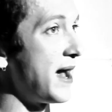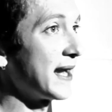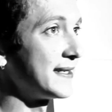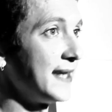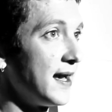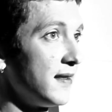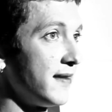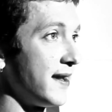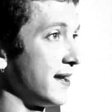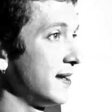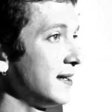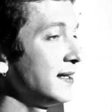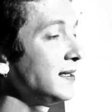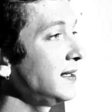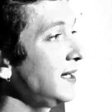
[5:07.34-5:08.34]
back to LA.
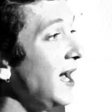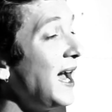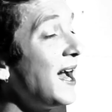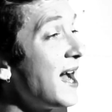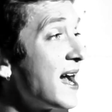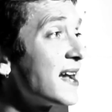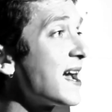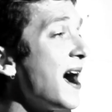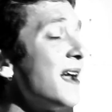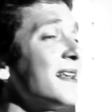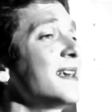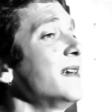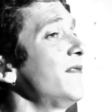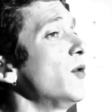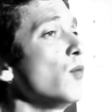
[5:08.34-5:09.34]
I gotta
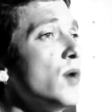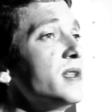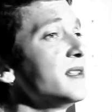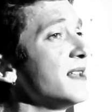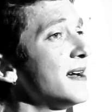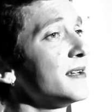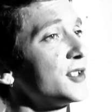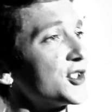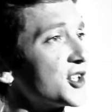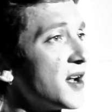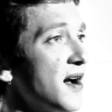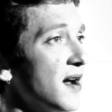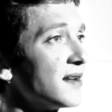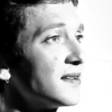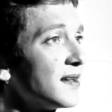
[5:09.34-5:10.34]
give it one last
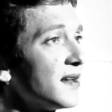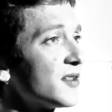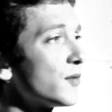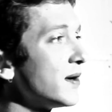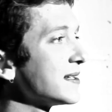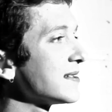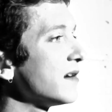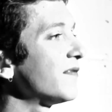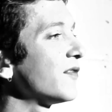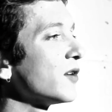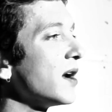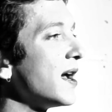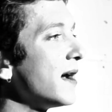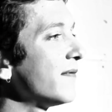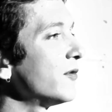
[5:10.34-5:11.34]
shot, otherwise I'll
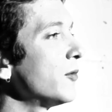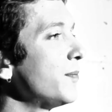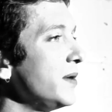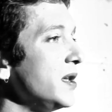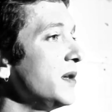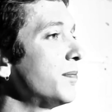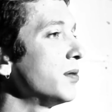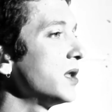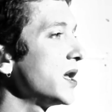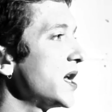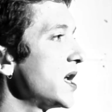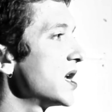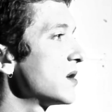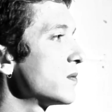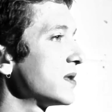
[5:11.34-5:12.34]
forever be
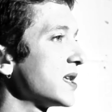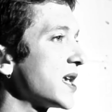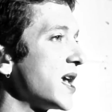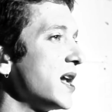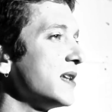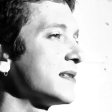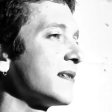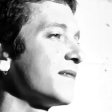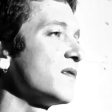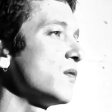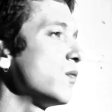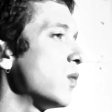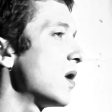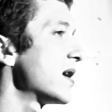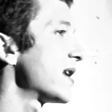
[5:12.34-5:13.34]
plagued with a case of the
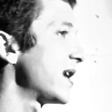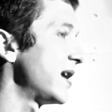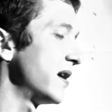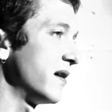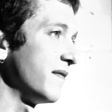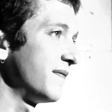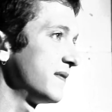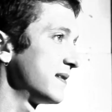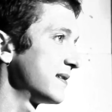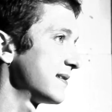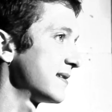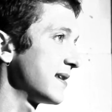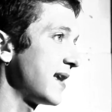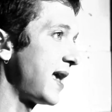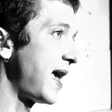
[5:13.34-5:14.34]

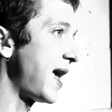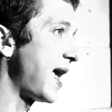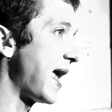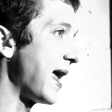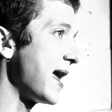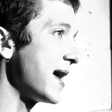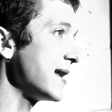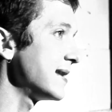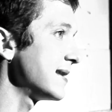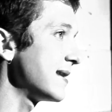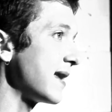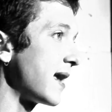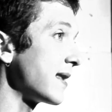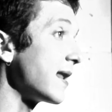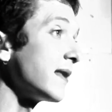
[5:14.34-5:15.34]
what-ifs.
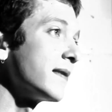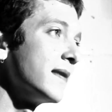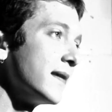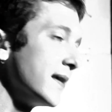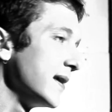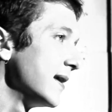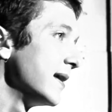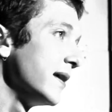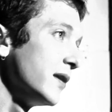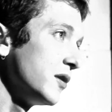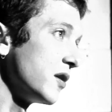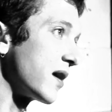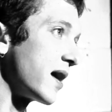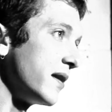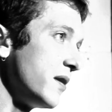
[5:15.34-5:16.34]
And,
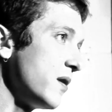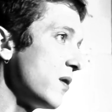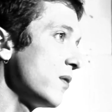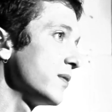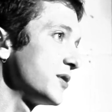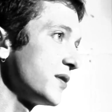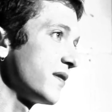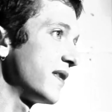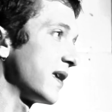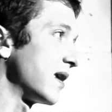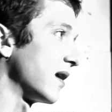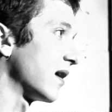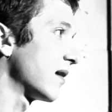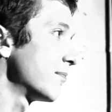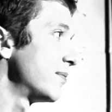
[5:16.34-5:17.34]
look, I know what you're
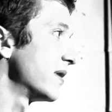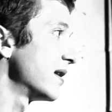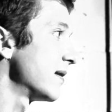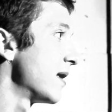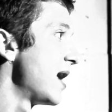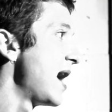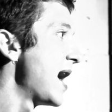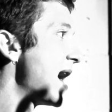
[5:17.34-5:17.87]
thinking, but